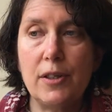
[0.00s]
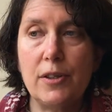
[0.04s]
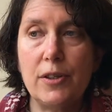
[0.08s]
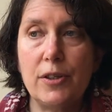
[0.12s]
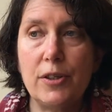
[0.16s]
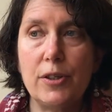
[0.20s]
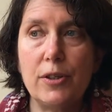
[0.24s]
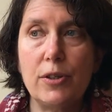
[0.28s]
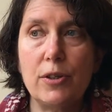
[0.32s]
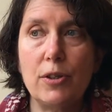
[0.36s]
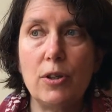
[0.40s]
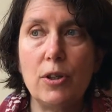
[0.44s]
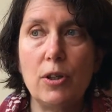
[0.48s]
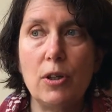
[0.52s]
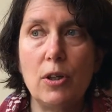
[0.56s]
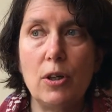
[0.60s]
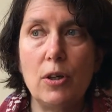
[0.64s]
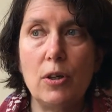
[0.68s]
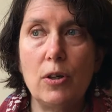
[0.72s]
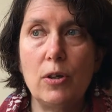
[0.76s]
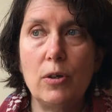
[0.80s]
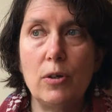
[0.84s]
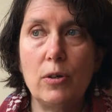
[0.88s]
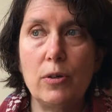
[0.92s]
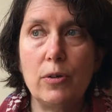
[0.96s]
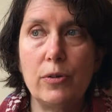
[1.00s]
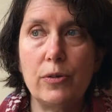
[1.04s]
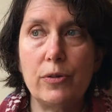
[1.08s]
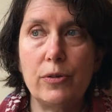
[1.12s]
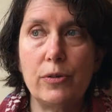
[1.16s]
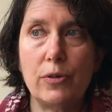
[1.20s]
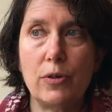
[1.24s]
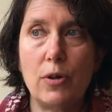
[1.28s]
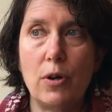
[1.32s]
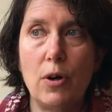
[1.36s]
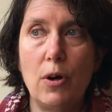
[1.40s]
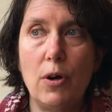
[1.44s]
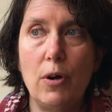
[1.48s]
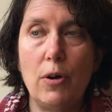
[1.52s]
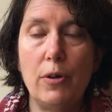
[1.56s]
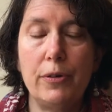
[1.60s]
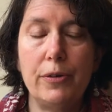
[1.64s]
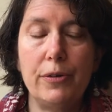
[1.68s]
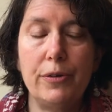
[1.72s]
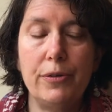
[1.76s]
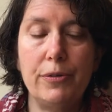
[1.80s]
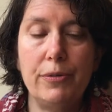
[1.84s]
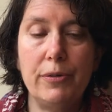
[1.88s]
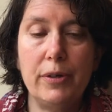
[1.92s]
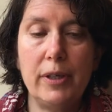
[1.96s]
to close all
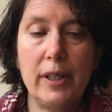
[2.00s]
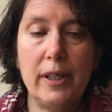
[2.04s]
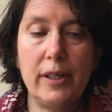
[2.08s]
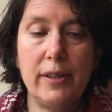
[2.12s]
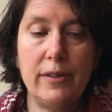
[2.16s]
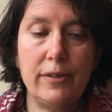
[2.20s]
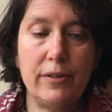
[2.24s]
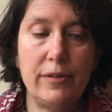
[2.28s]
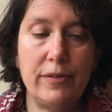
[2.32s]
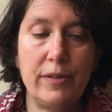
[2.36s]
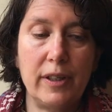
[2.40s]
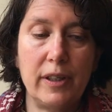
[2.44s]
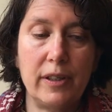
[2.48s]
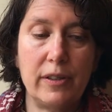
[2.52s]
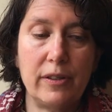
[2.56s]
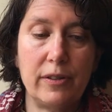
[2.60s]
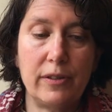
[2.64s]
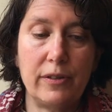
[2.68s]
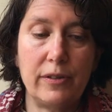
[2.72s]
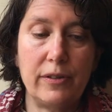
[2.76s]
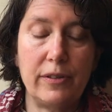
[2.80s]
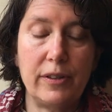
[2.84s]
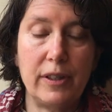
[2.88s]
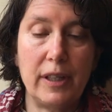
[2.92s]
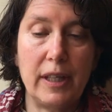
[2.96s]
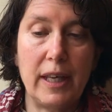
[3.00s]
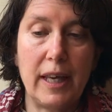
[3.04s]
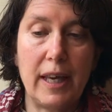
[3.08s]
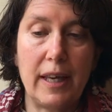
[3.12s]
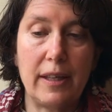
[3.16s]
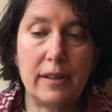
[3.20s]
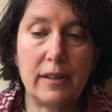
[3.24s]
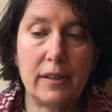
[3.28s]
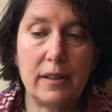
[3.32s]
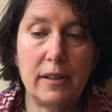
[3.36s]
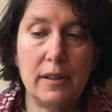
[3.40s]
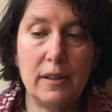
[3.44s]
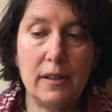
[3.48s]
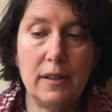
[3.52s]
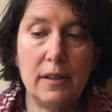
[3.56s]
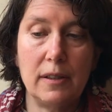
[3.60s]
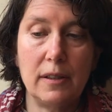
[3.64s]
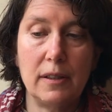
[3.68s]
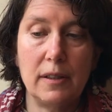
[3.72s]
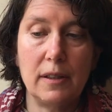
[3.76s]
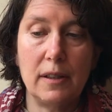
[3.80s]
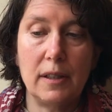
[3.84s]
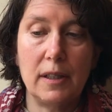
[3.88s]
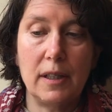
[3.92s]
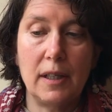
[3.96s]
3 sphincters together
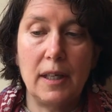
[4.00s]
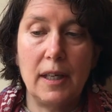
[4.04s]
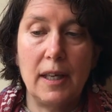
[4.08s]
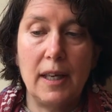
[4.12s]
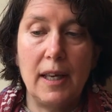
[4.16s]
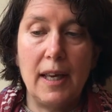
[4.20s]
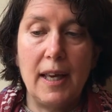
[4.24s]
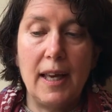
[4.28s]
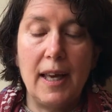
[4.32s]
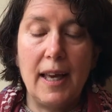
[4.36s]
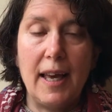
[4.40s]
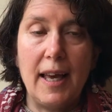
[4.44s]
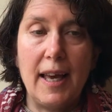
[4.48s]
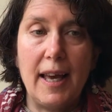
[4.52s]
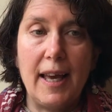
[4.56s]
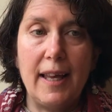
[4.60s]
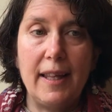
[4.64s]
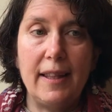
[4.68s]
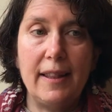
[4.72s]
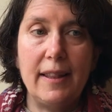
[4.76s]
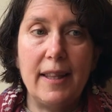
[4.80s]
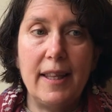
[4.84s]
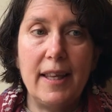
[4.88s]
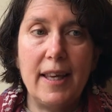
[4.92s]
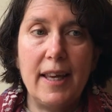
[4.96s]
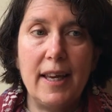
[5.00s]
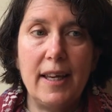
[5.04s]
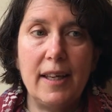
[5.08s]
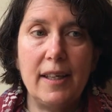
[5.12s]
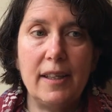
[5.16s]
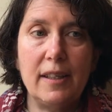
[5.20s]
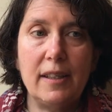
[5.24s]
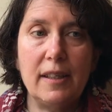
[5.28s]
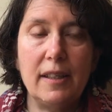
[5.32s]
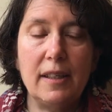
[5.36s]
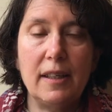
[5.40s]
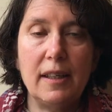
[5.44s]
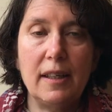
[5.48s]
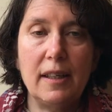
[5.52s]
and then